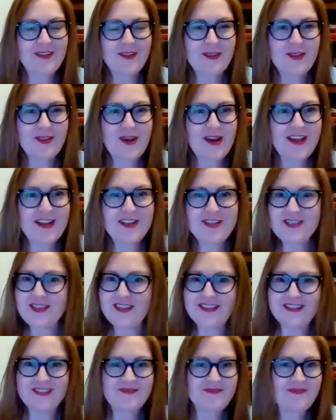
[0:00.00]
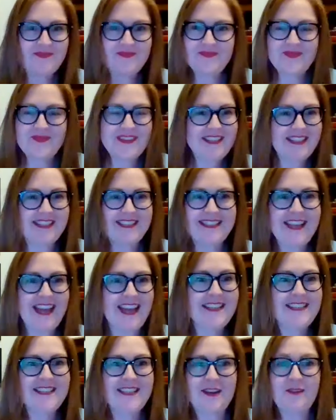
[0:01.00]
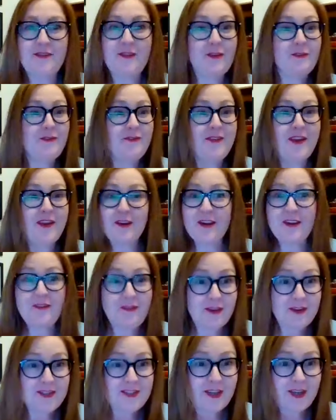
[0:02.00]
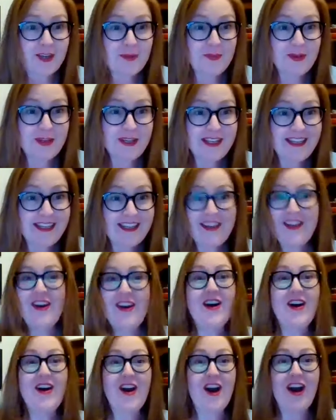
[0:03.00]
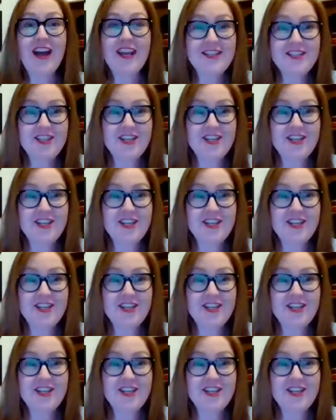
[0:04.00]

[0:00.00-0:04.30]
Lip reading: the launch, the success of her very first cookbook, Hot